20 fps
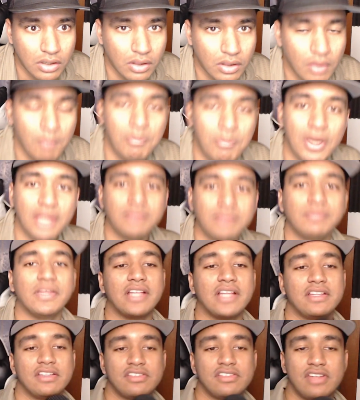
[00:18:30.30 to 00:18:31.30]
But
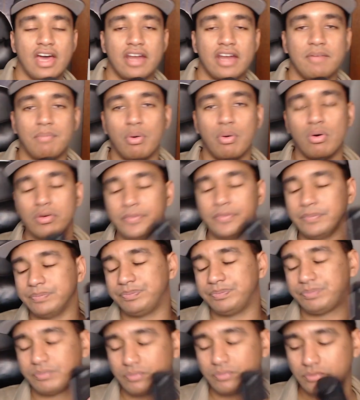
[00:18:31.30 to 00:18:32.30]
that is not important.
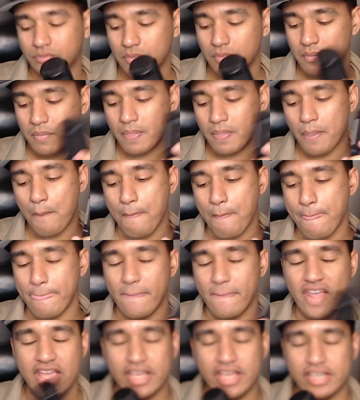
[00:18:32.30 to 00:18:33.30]

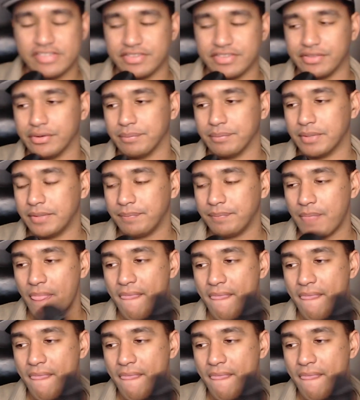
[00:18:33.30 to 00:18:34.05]
It is a little bit.